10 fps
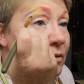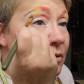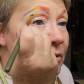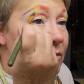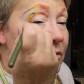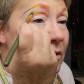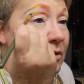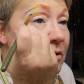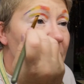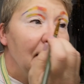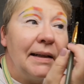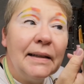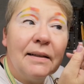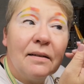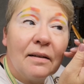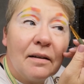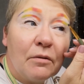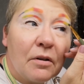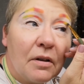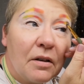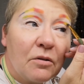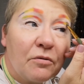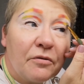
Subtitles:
to start clean and everything